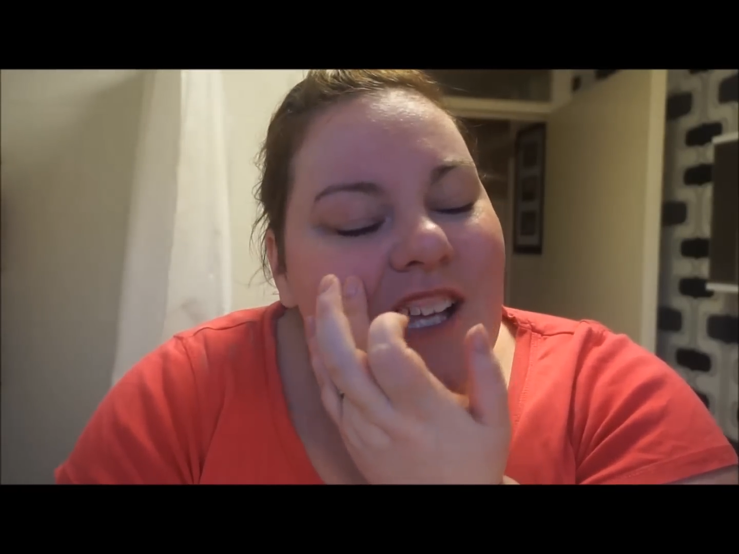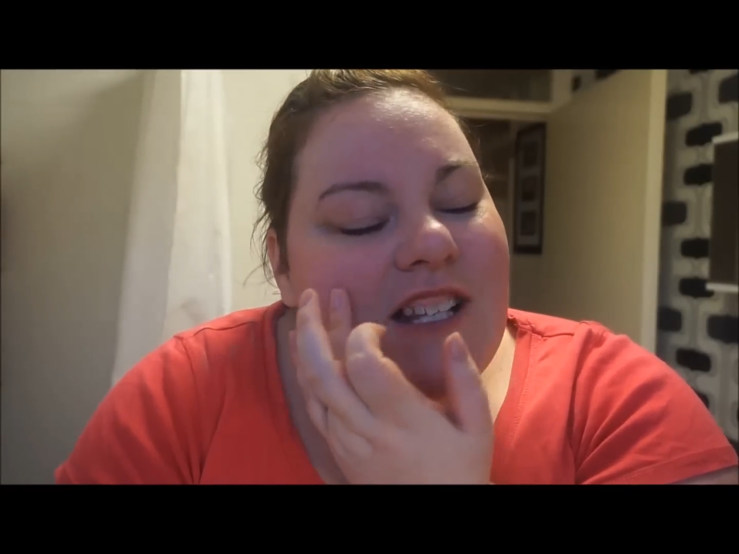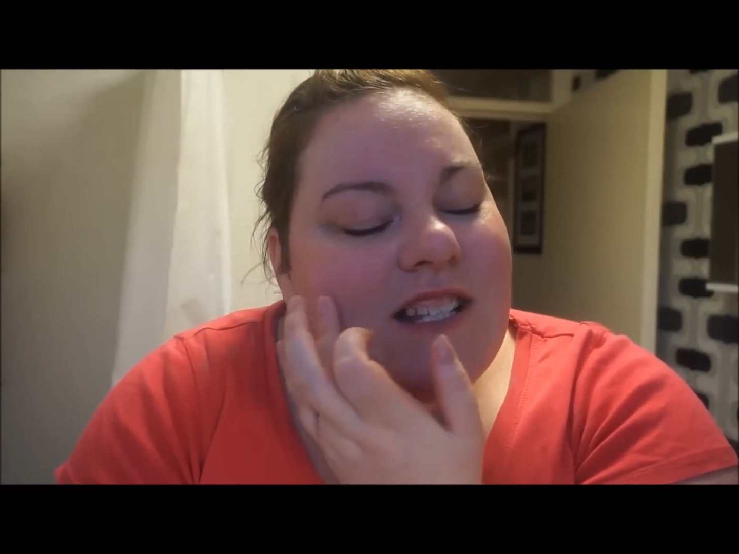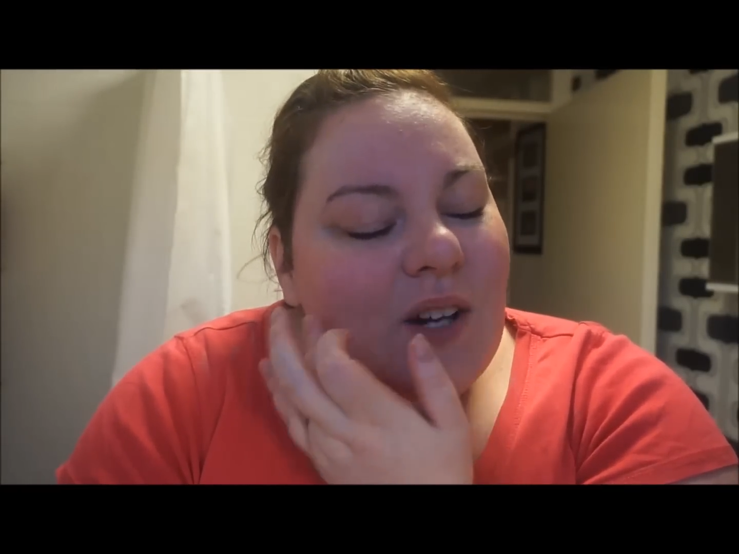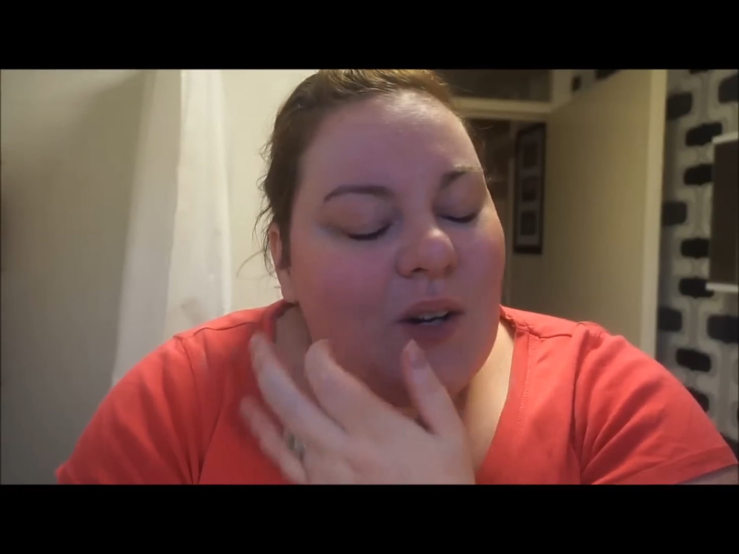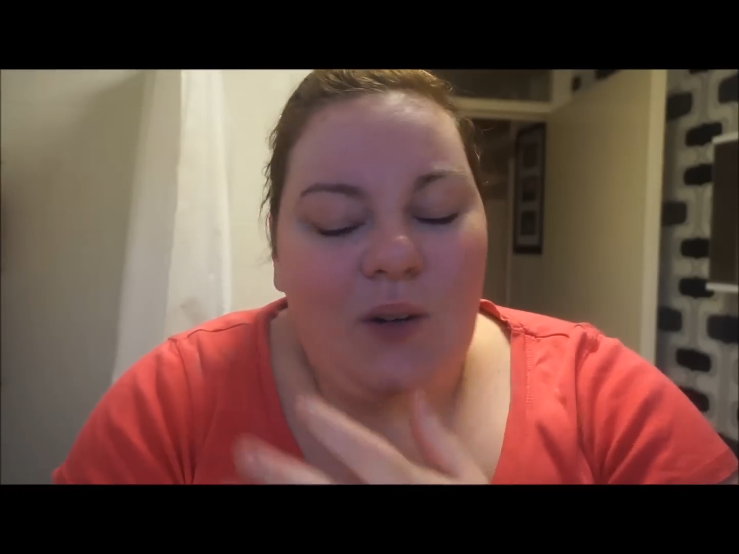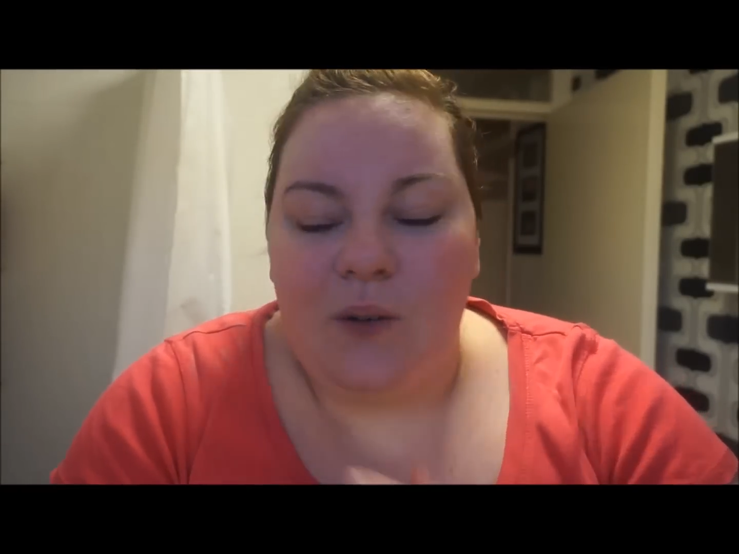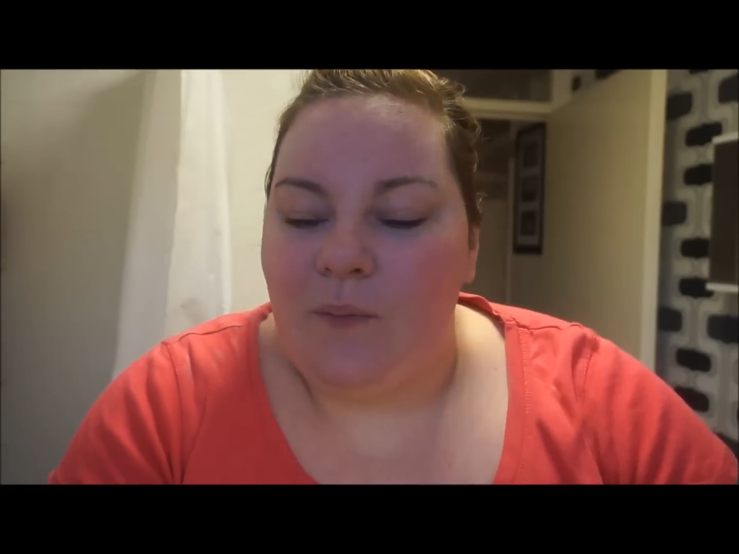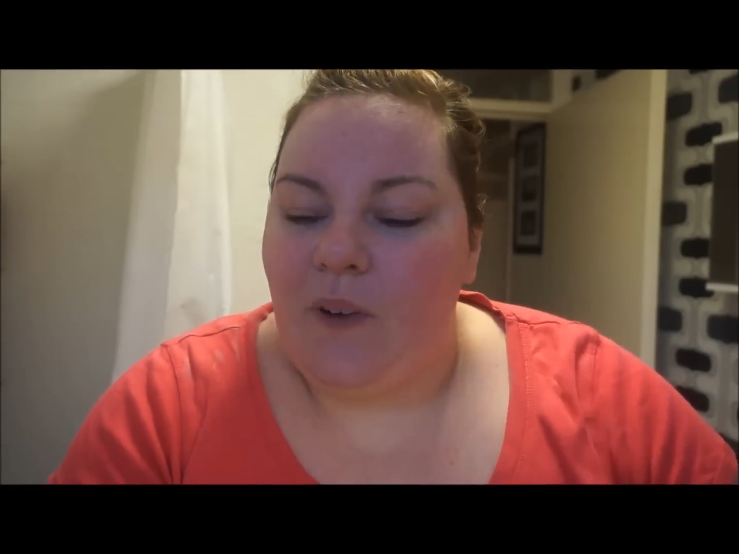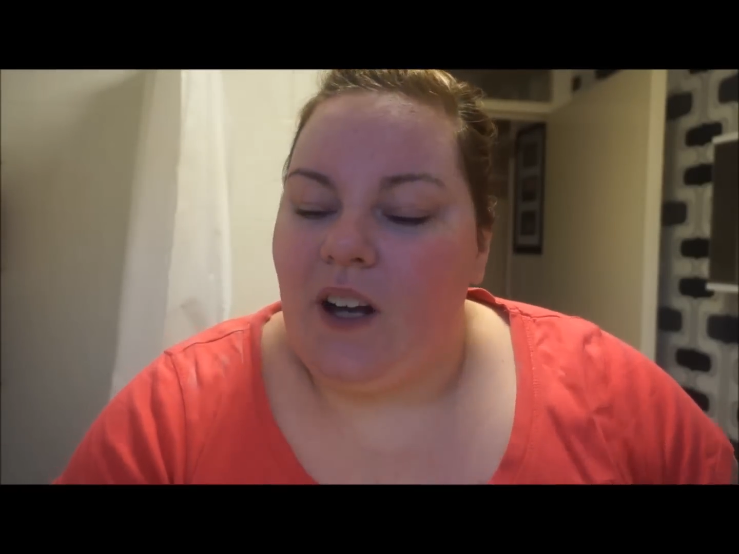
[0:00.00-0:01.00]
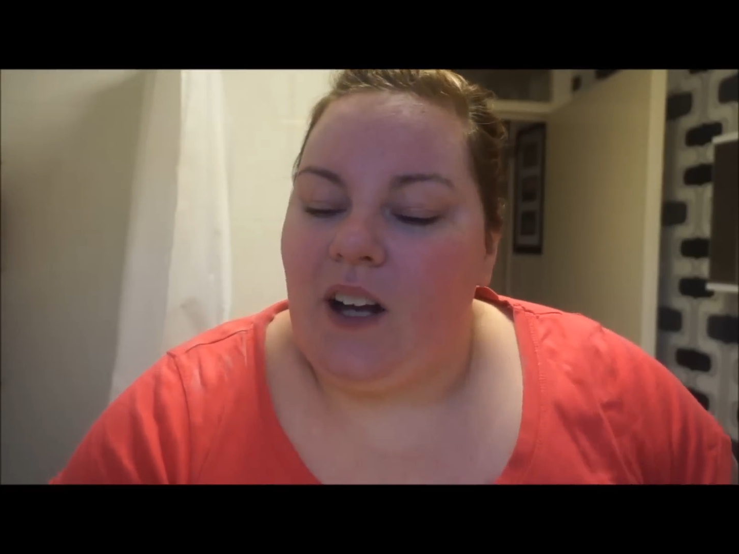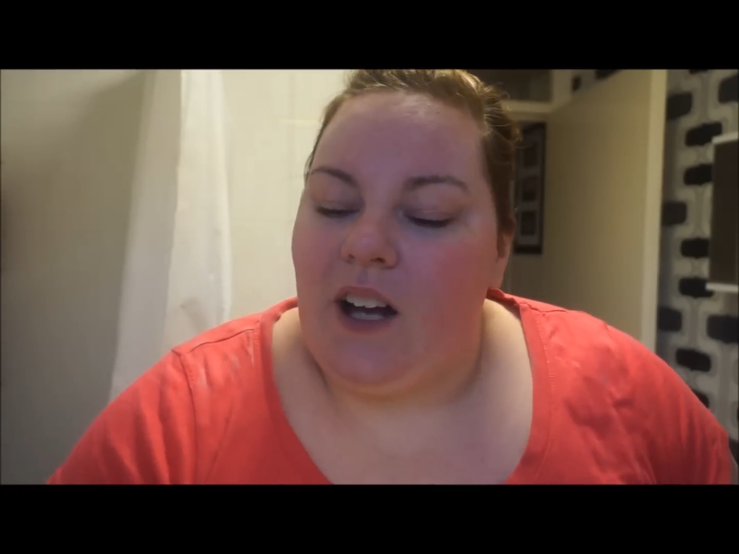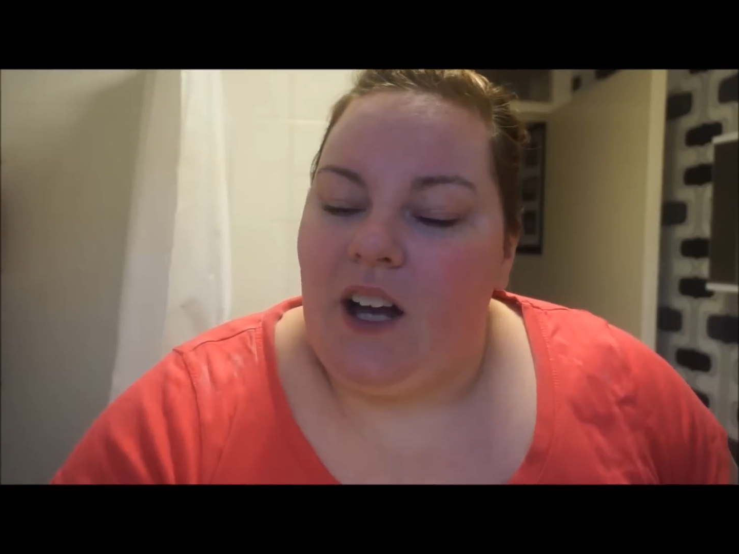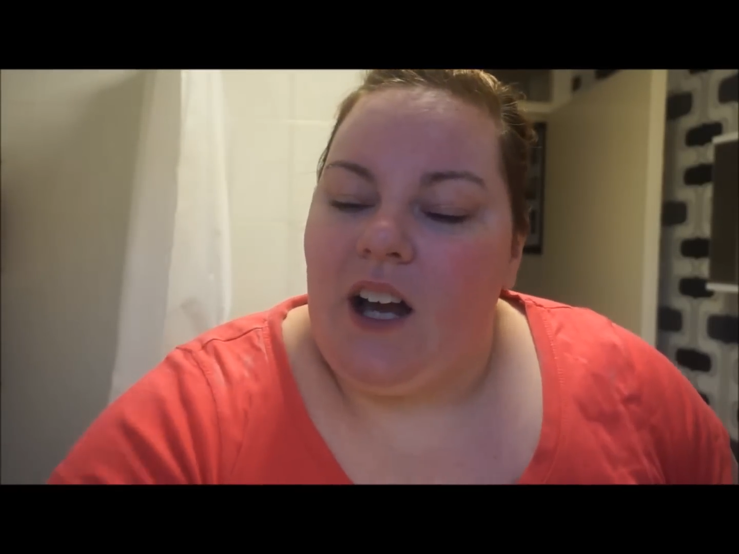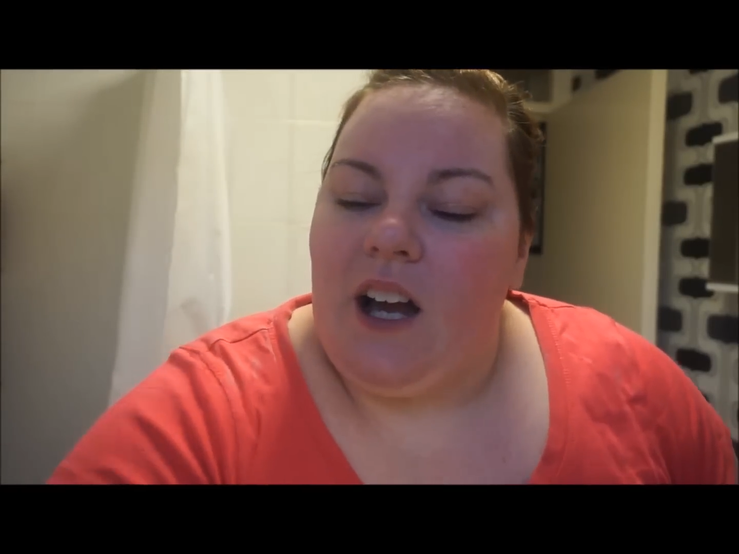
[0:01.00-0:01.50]
So
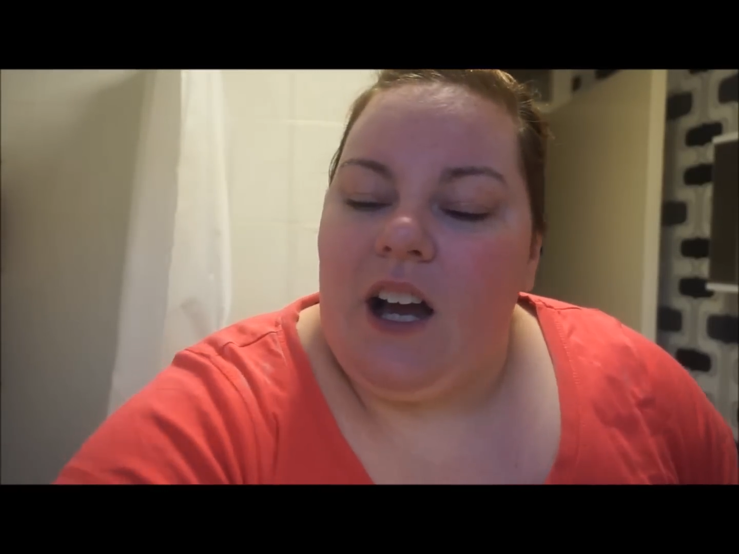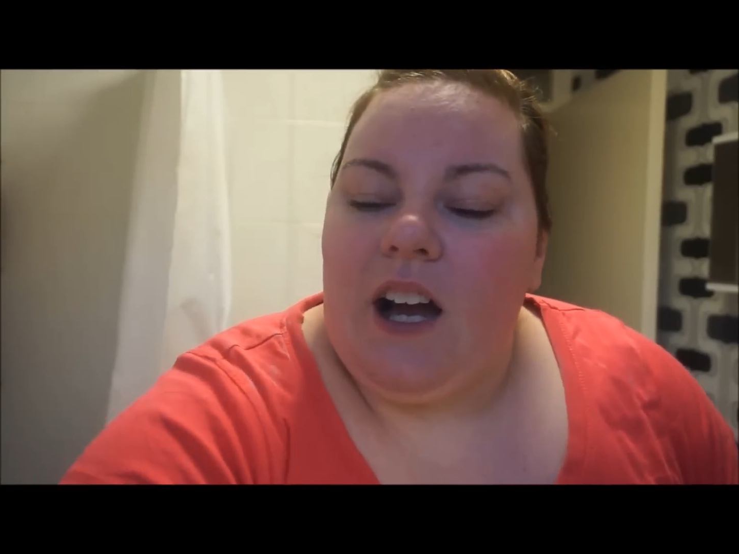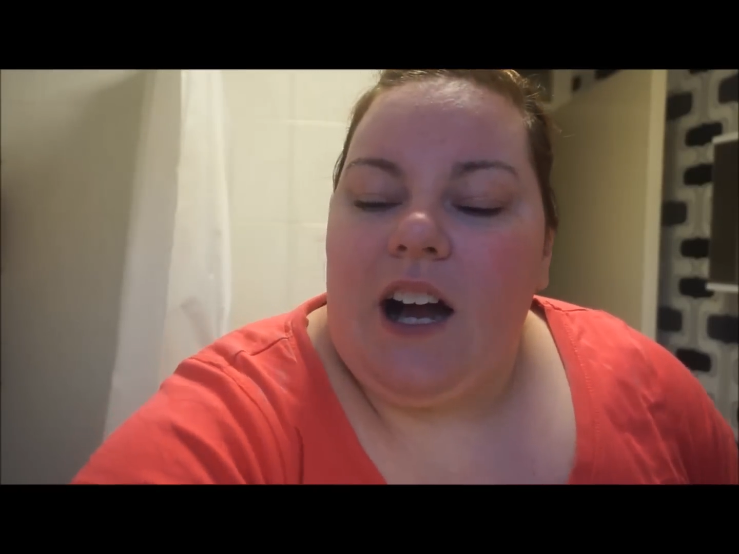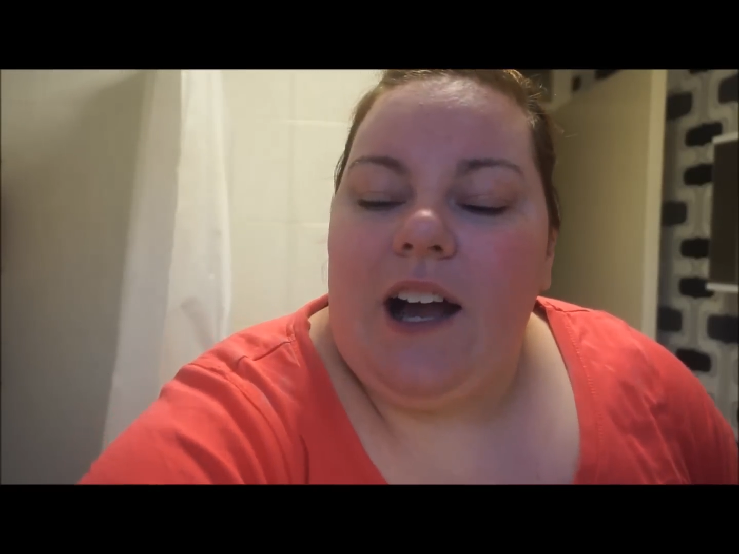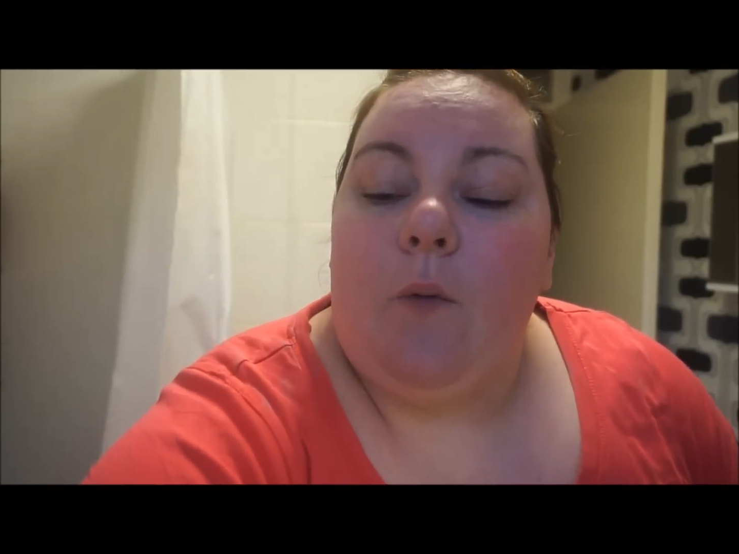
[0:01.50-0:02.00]
I